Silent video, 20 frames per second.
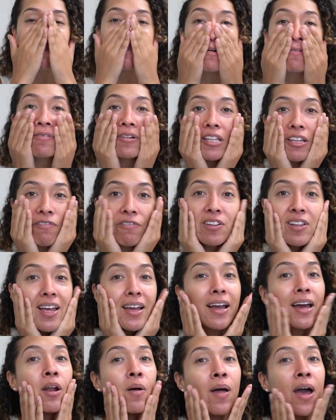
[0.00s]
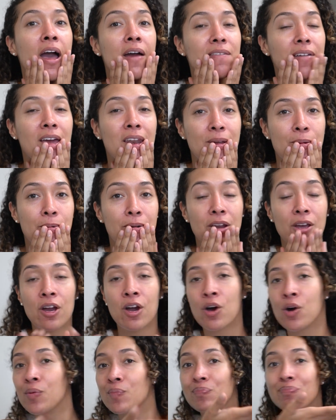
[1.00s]
If I really feel like I don't have anywhere to
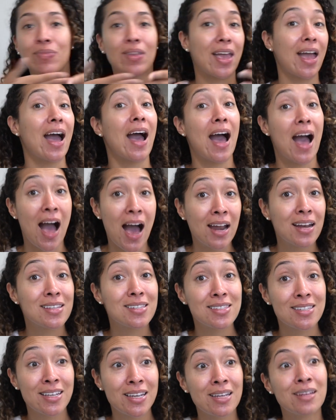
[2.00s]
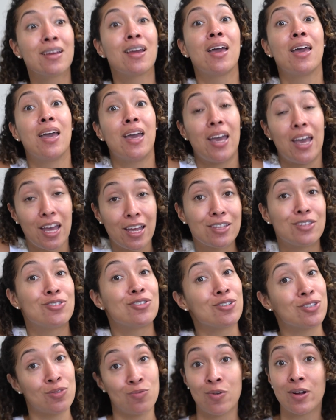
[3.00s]
go, honestly, it's
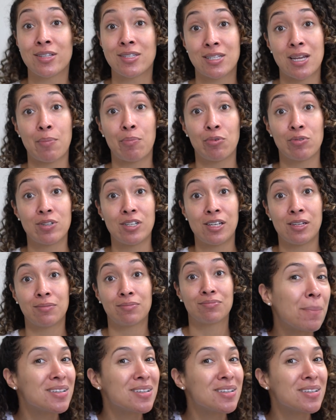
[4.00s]
just a 1-step routine.